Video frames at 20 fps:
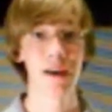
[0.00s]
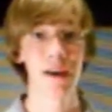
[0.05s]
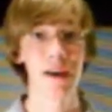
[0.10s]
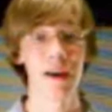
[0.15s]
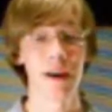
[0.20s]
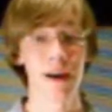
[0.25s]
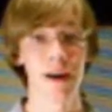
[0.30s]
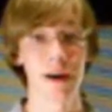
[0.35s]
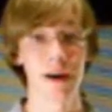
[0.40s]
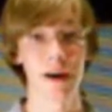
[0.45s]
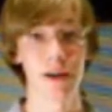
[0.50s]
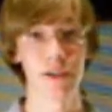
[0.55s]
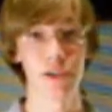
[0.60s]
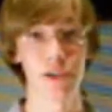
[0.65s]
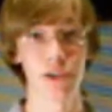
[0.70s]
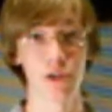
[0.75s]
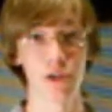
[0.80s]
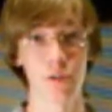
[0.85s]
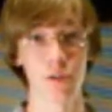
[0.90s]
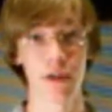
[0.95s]
I don't
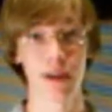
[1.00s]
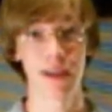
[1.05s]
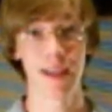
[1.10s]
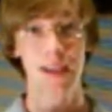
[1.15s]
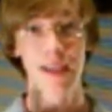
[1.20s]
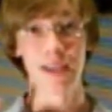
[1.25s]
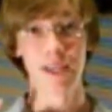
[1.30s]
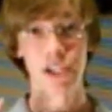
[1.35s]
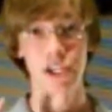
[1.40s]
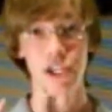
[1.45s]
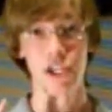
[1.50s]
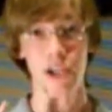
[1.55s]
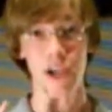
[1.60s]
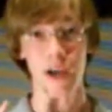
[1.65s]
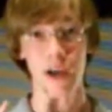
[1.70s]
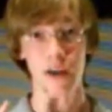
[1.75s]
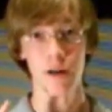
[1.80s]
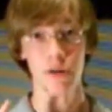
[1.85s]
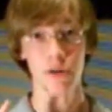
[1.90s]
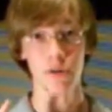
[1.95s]
want any
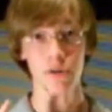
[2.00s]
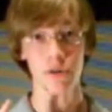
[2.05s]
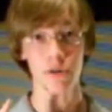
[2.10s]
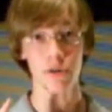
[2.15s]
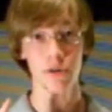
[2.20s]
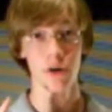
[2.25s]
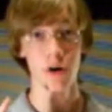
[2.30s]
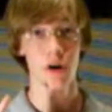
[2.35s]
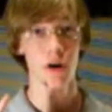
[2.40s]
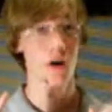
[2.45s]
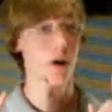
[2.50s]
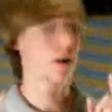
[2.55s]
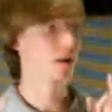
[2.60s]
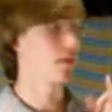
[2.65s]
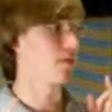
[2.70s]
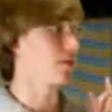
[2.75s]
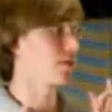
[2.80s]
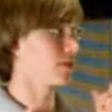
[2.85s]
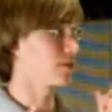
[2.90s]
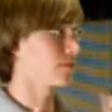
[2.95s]
shadows on
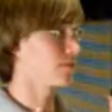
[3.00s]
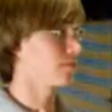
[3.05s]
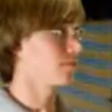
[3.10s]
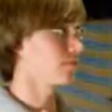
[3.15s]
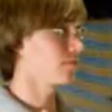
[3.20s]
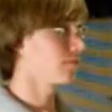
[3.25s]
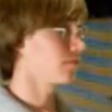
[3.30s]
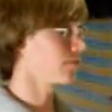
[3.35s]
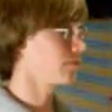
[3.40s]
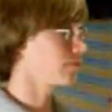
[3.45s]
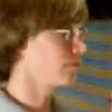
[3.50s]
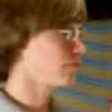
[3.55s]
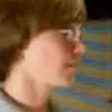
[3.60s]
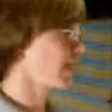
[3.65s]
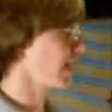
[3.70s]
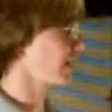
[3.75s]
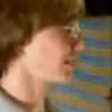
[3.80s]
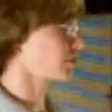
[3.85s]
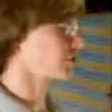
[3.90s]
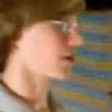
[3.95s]
the
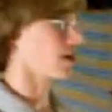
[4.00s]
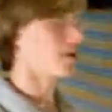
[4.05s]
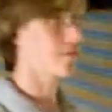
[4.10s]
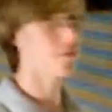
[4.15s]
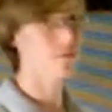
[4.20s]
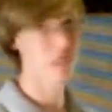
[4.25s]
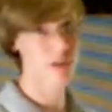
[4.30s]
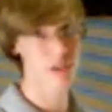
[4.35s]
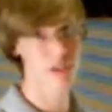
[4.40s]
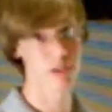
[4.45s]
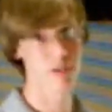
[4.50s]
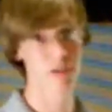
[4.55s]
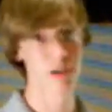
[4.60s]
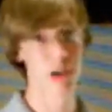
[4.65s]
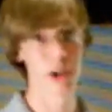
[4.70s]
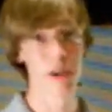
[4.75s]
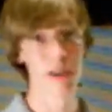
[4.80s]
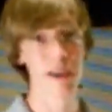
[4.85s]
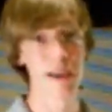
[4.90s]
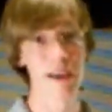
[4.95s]
backdrop, first of all.
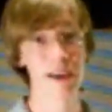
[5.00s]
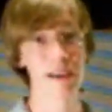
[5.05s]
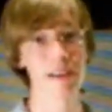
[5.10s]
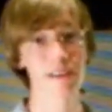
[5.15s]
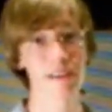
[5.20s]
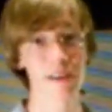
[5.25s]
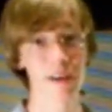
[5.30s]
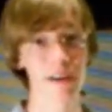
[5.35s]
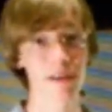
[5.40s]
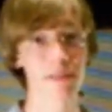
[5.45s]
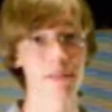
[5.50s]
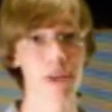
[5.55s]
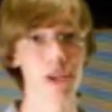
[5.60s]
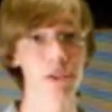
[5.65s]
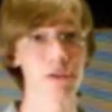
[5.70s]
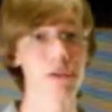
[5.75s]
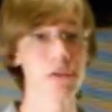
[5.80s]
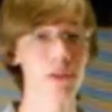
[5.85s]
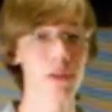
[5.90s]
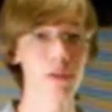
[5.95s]
And second of all, you
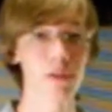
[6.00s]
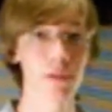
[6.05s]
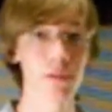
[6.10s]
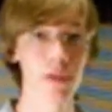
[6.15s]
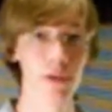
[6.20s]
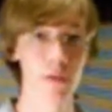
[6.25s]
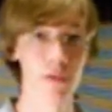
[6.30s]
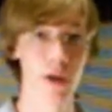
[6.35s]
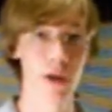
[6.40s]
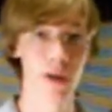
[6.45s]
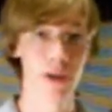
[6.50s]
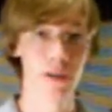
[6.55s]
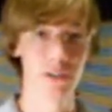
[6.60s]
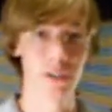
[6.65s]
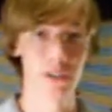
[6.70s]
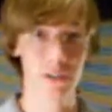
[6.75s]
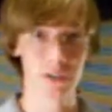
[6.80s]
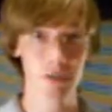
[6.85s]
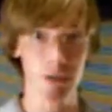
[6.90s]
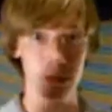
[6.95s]
don't really want
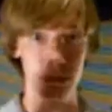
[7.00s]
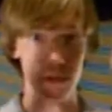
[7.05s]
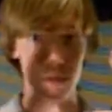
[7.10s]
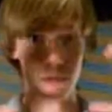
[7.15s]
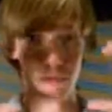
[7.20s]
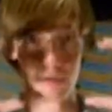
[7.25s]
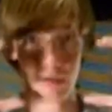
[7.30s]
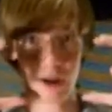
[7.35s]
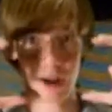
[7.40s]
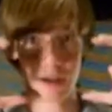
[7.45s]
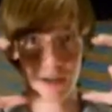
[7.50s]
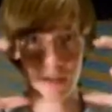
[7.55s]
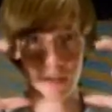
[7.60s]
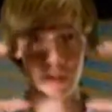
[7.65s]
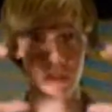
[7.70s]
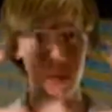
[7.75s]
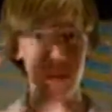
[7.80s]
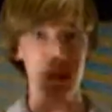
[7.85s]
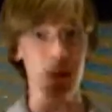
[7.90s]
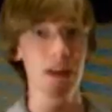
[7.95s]
direct
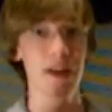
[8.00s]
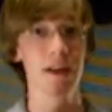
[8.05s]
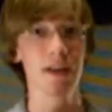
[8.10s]
lighting.